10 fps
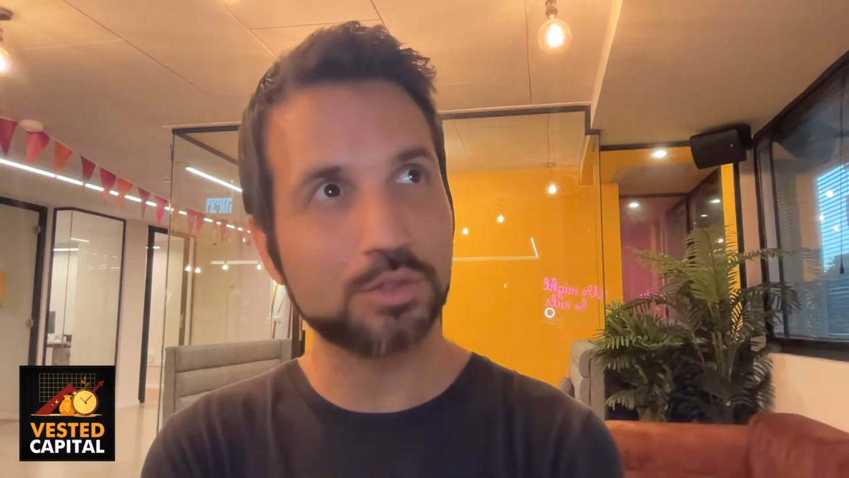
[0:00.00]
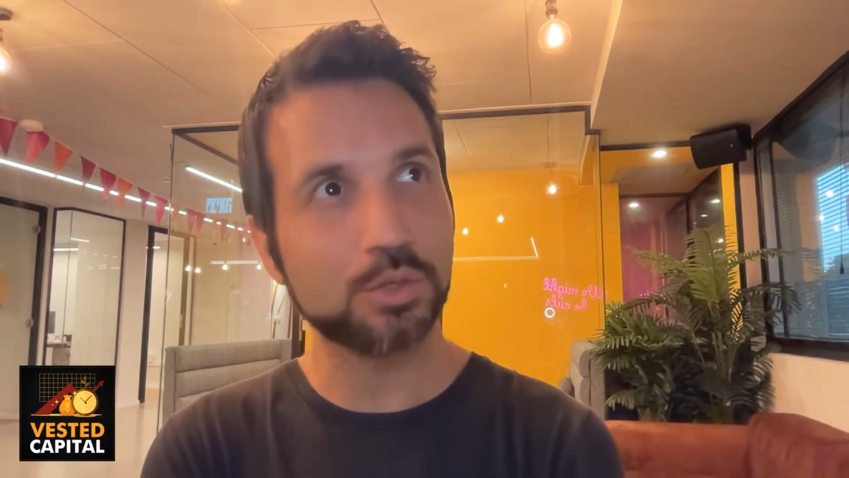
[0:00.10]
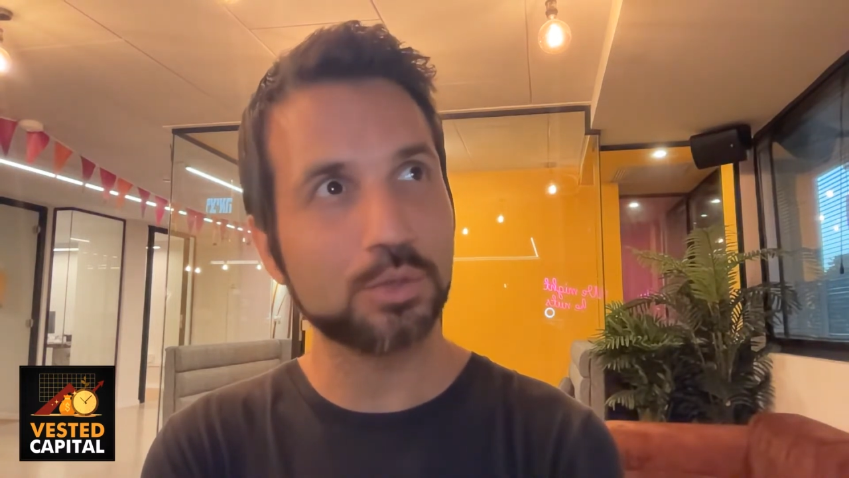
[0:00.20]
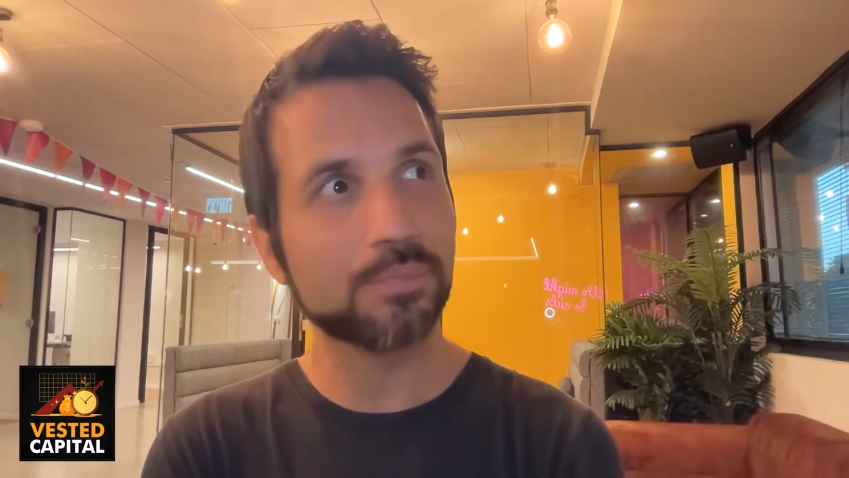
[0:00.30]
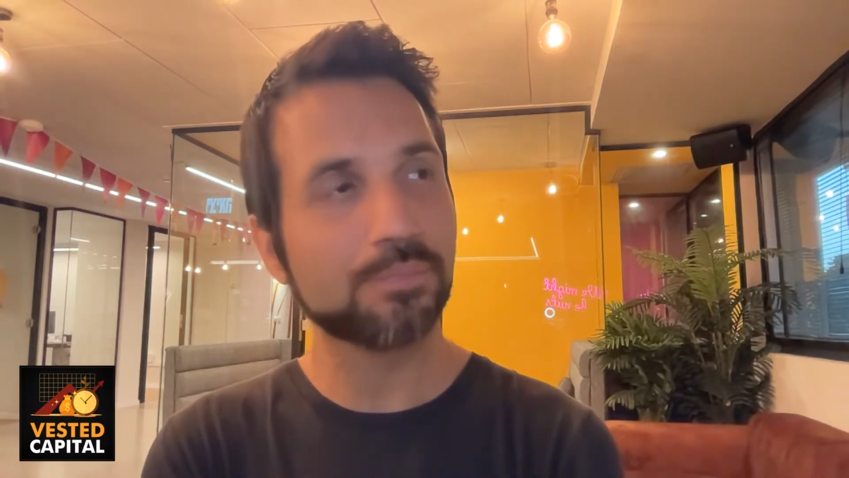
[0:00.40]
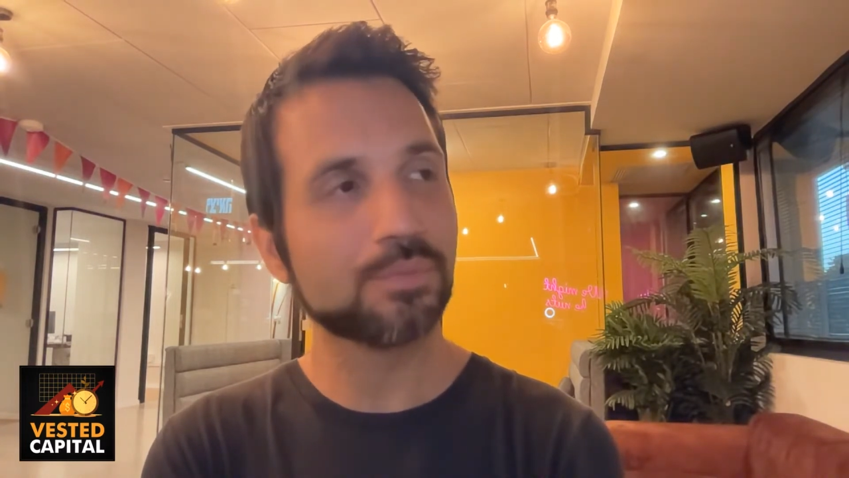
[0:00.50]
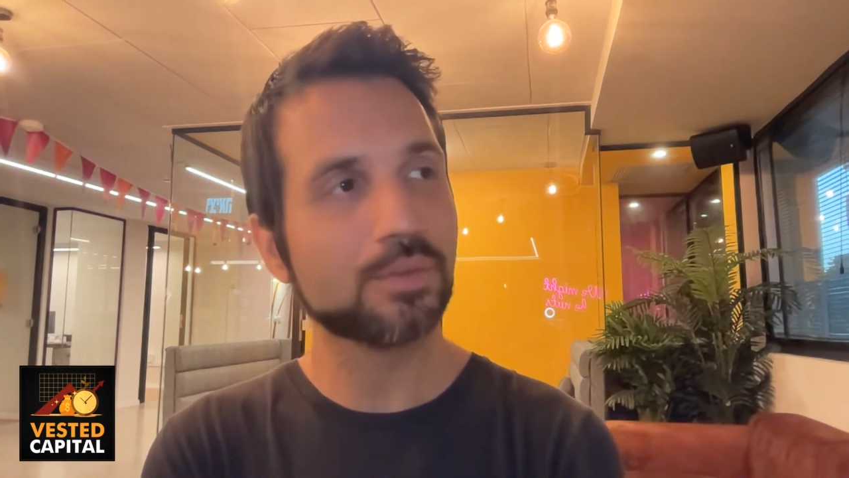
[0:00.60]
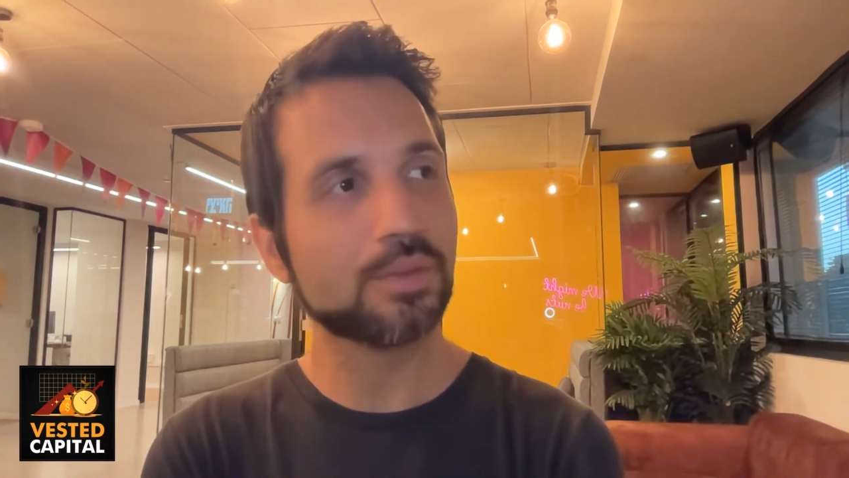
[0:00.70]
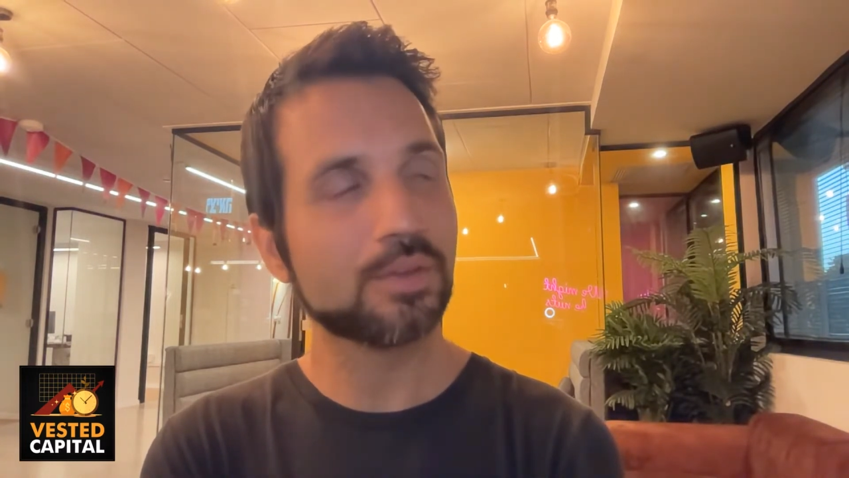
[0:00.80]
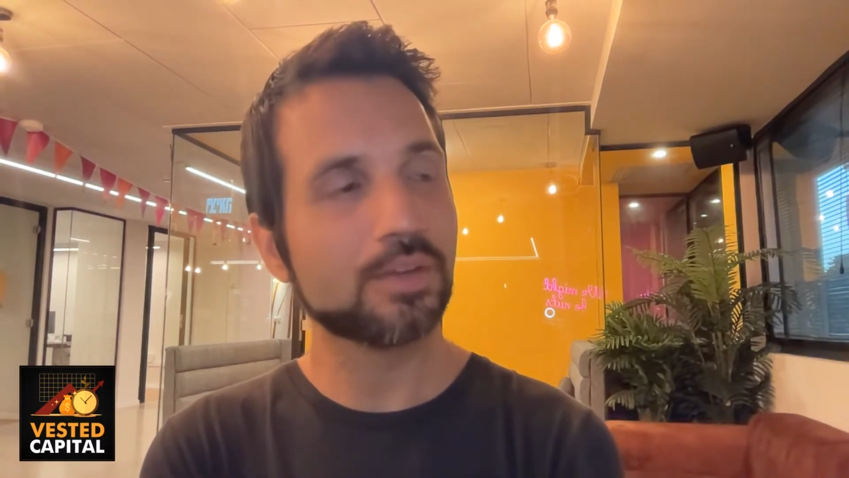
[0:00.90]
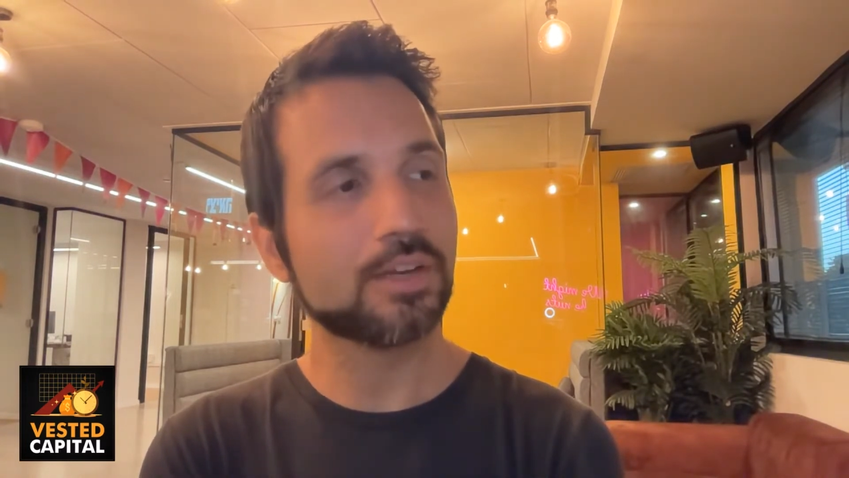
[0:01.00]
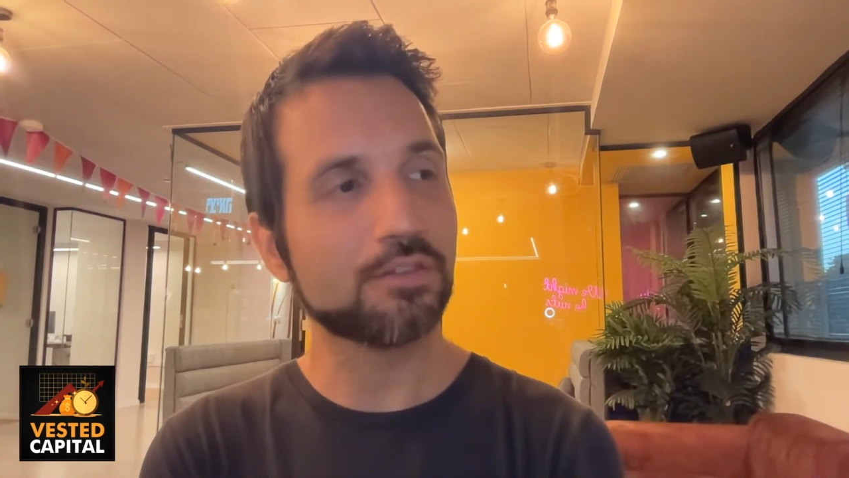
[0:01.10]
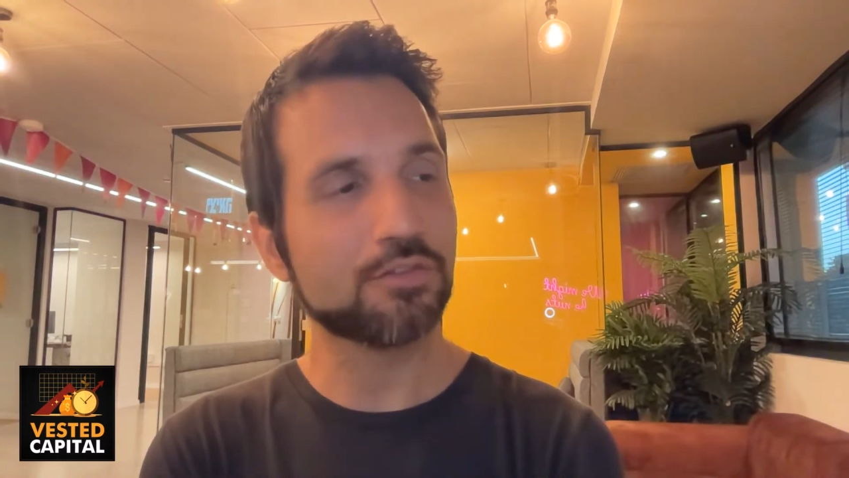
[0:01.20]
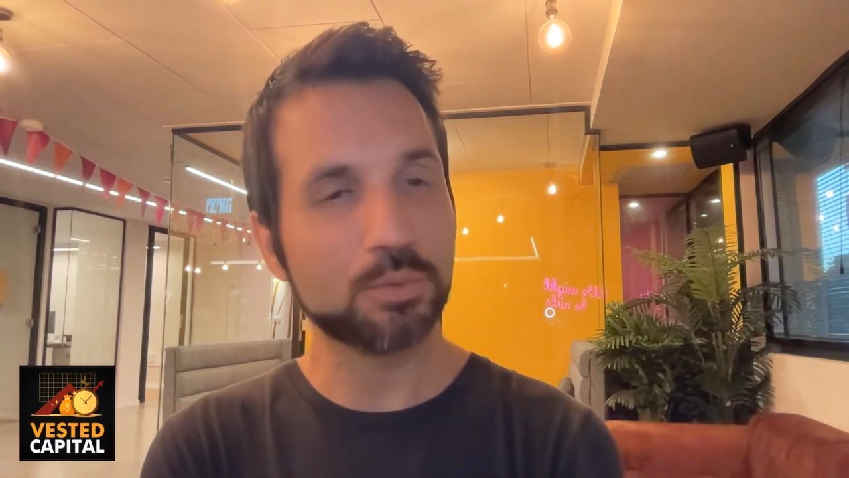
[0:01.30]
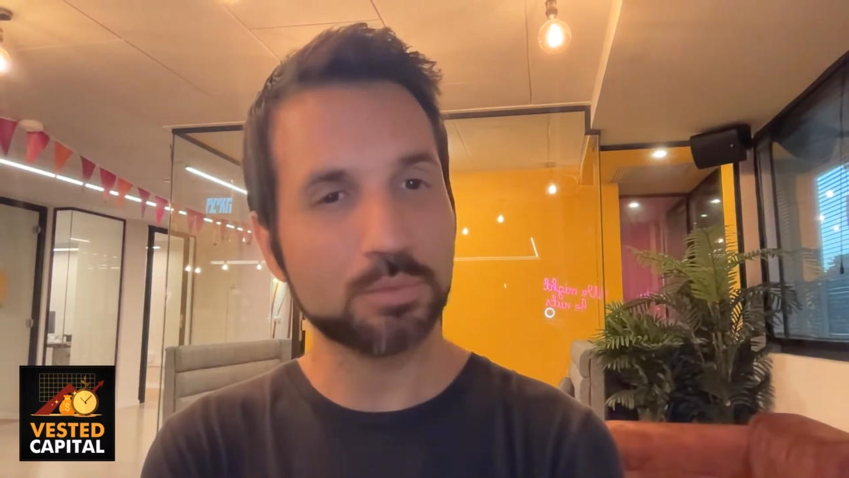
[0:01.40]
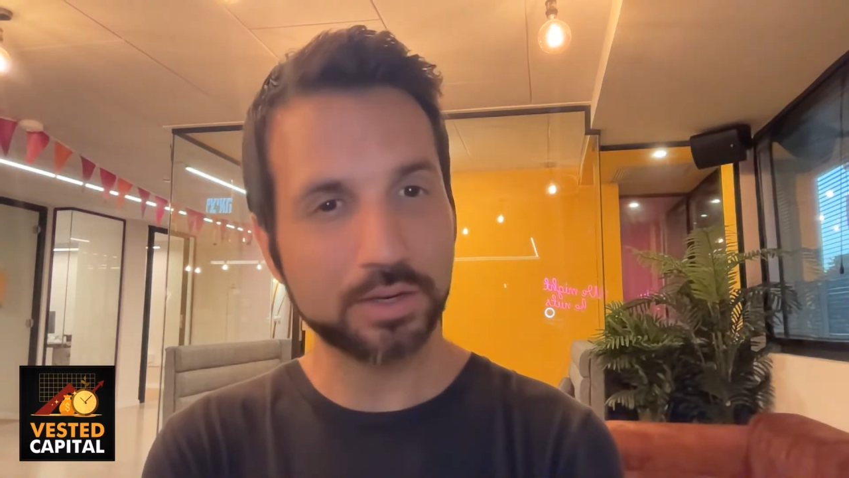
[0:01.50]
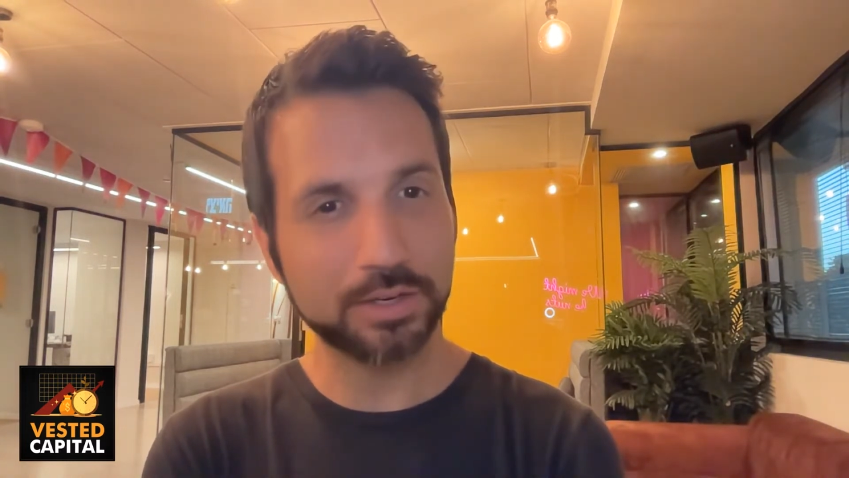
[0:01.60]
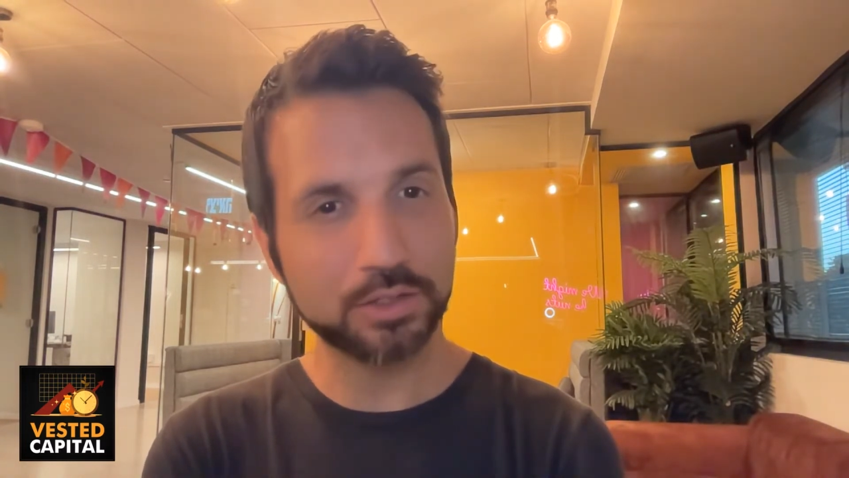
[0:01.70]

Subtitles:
2, and a few more angel